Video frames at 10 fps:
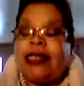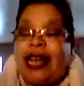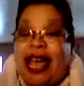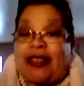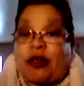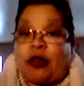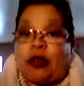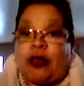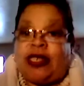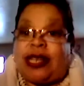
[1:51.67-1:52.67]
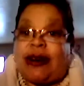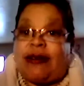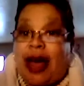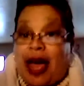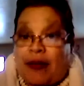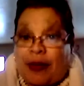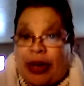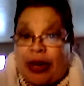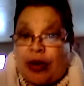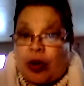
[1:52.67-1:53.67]
tasks or duties that are
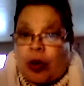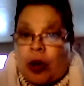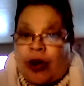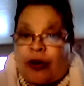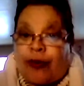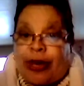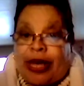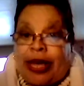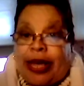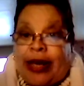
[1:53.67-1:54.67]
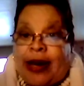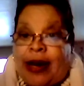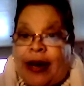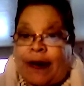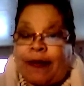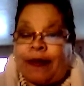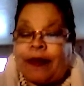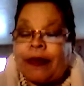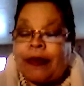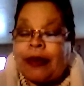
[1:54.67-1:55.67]
no longer being
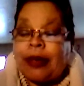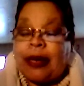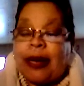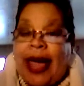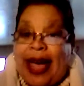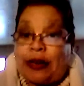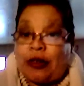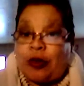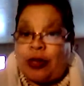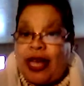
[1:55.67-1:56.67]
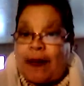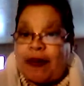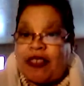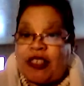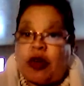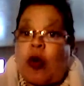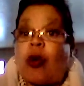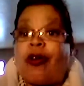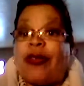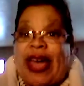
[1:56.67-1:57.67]
handled with that position
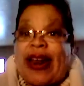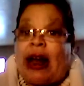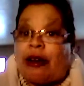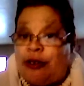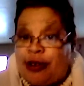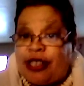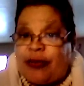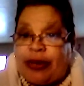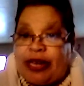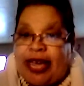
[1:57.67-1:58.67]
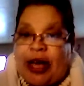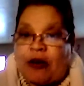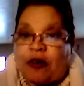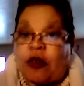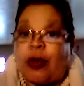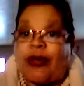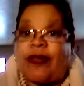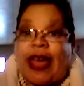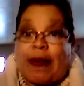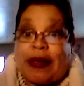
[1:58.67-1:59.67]
or that are currently being held with
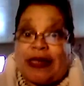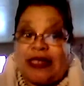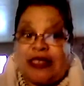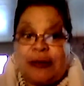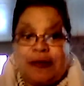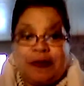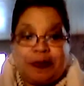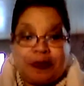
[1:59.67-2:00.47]
that position.